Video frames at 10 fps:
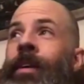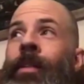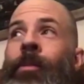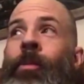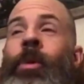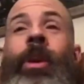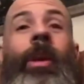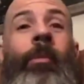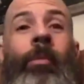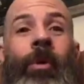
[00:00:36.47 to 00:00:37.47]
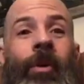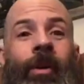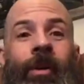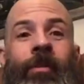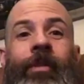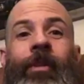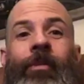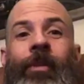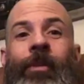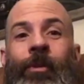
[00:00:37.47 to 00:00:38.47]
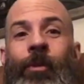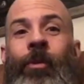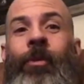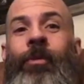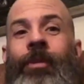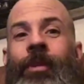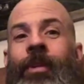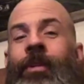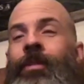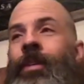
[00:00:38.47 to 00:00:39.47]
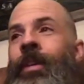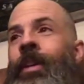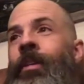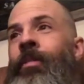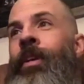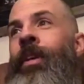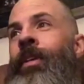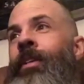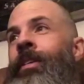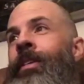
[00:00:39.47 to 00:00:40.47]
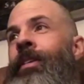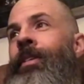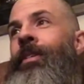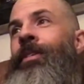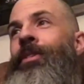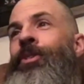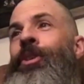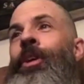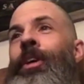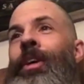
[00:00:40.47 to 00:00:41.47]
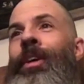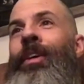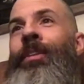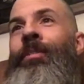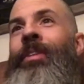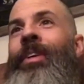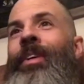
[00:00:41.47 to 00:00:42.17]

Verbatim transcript: I threw a number of different tools on a significant chunk of